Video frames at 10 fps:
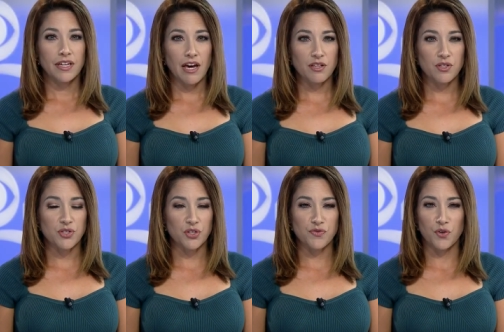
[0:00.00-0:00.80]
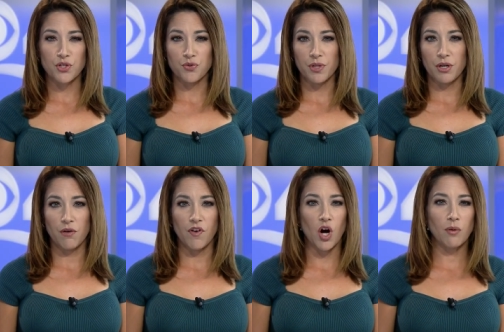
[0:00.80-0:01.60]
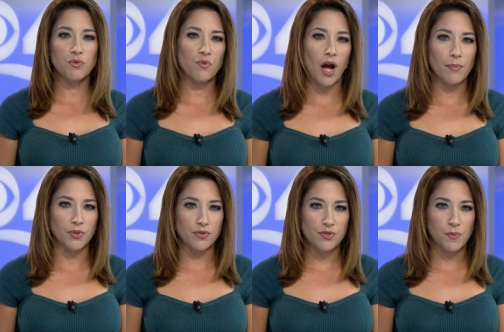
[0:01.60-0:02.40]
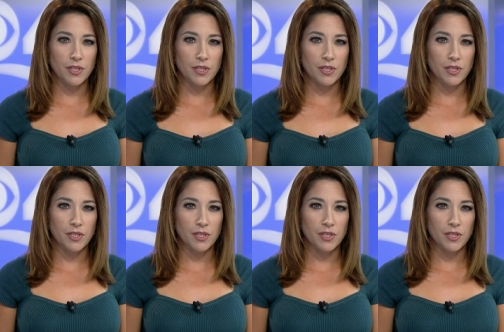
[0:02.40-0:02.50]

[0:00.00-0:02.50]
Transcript: Now to the search for a trio of armed robbers.